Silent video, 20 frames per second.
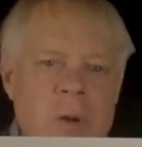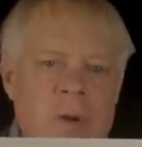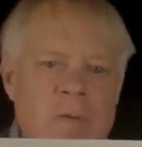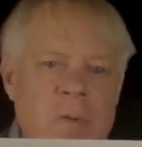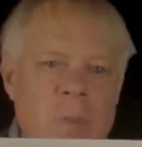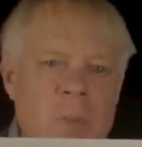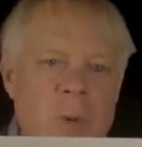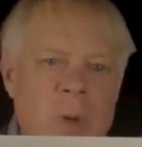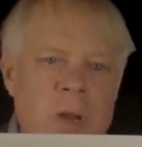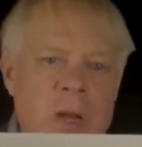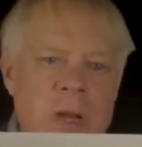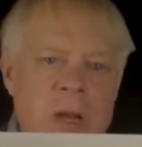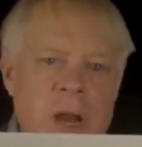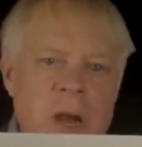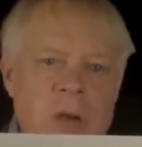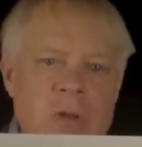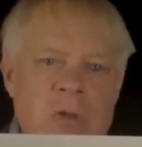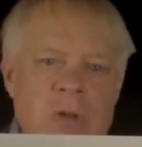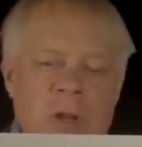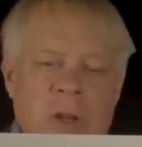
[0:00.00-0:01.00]
of a pointed
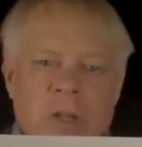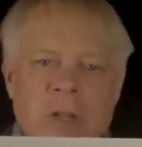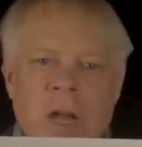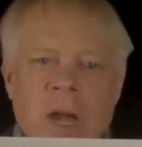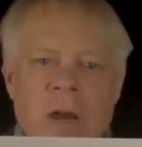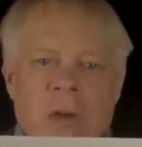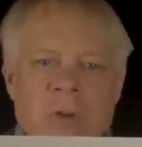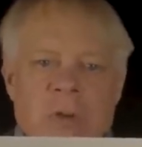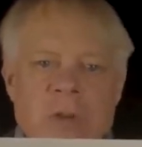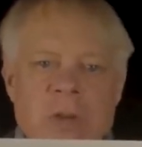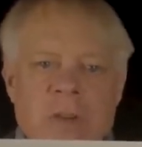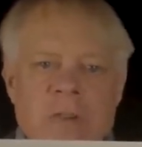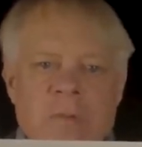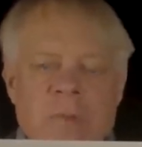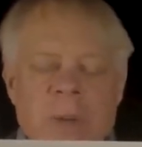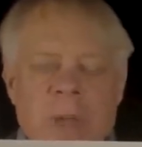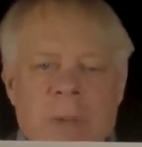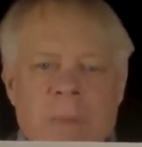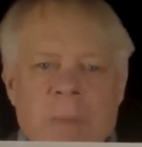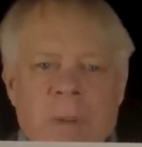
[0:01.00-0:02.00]
arch on a large sheet
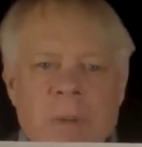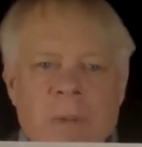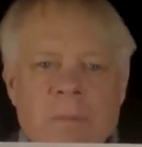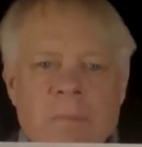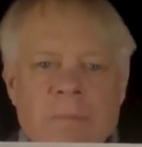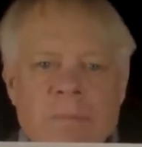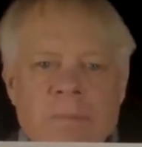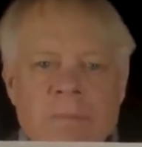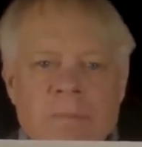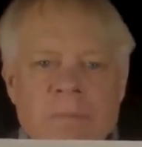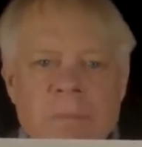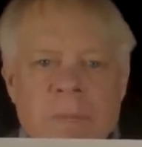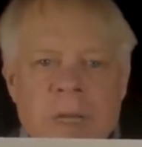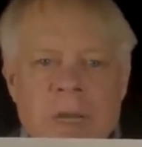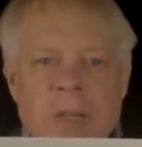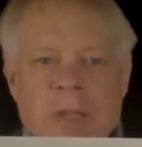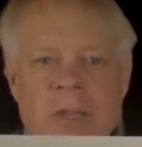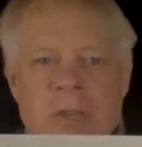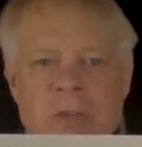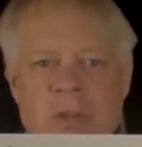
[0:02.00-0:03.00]
of paper. In
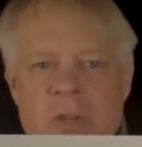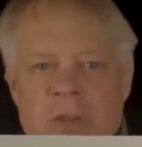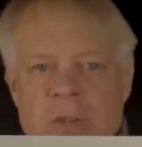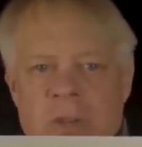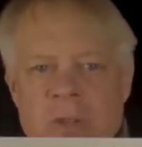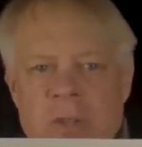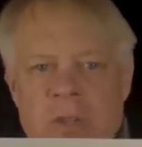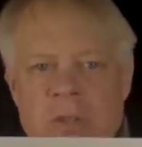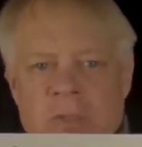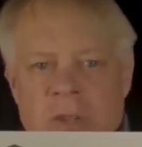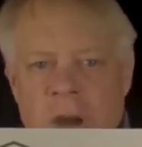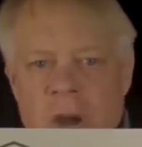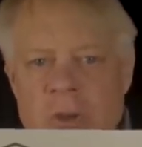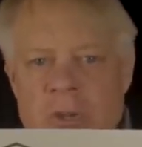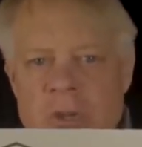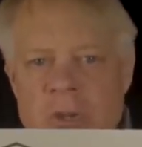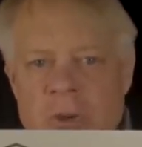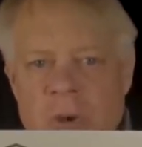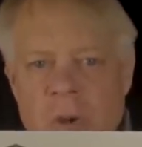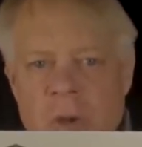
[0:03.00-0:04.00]
addition to this
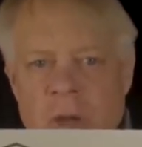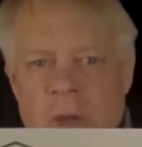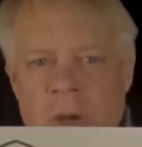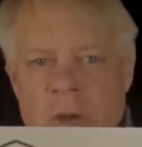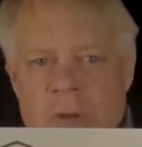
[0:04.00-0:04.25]
arch drawing or